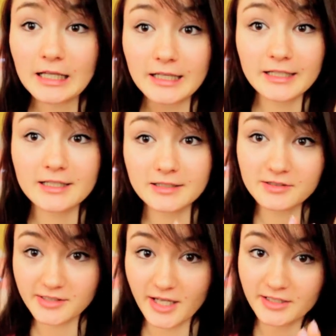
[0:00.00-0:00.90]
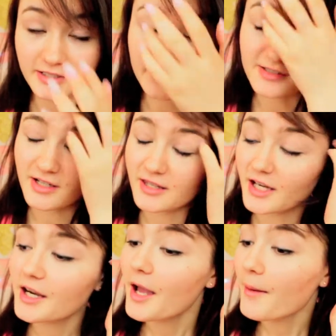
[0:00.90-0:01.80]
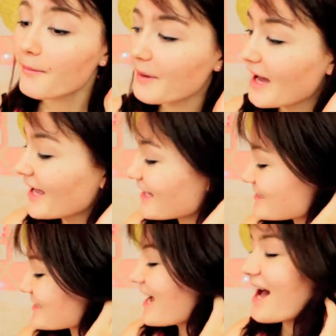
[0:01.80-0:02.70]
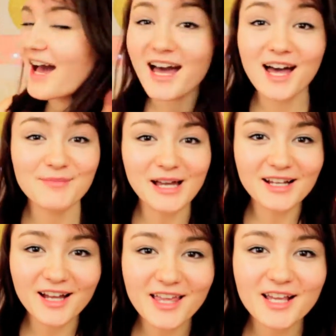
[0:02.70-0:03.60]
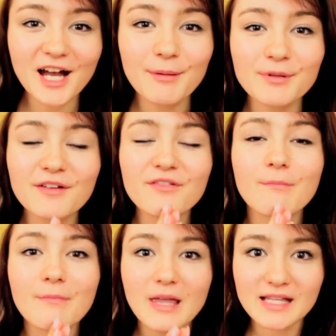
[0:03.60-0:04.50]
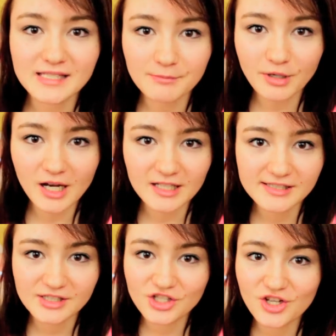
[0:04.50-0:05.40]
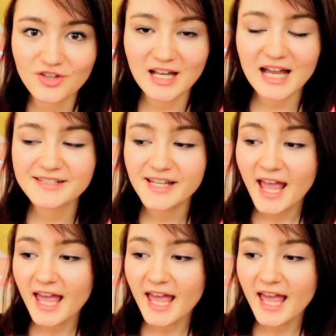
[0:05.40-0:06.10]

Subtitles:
getting a little scandalous right there. But I got a couple of amazing products to show you guys,